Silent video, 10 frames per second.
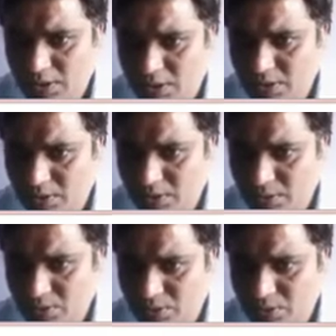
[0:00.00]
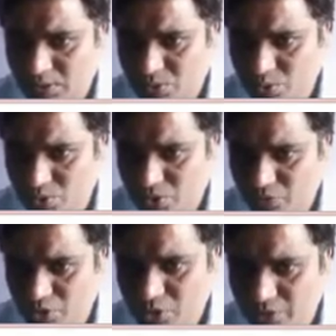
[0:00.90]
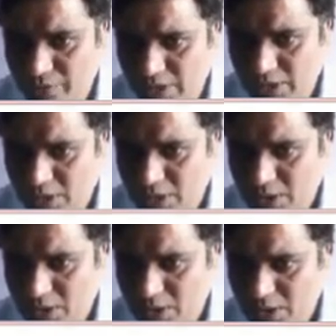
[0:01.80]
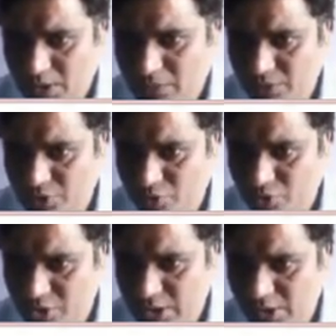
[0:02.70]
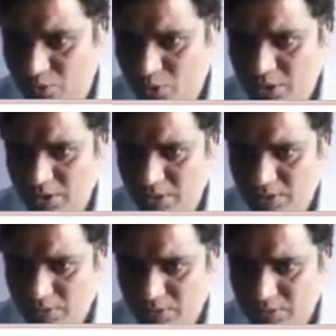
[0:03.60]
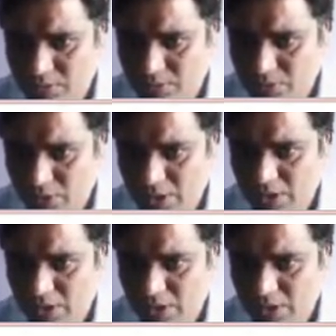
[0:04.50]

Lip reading: then your source was V, which was 10 volt. Okay,